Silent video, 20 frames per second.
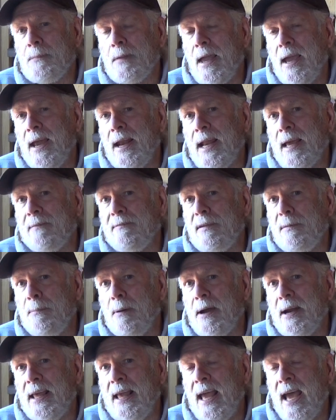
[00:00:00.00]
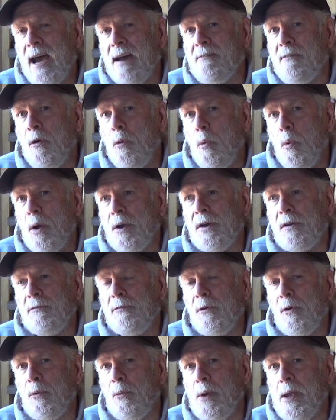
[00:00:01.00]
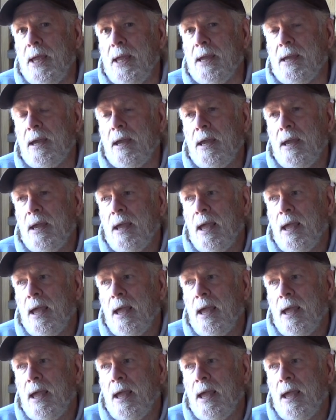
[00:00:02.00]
and everybody have a wonderful week.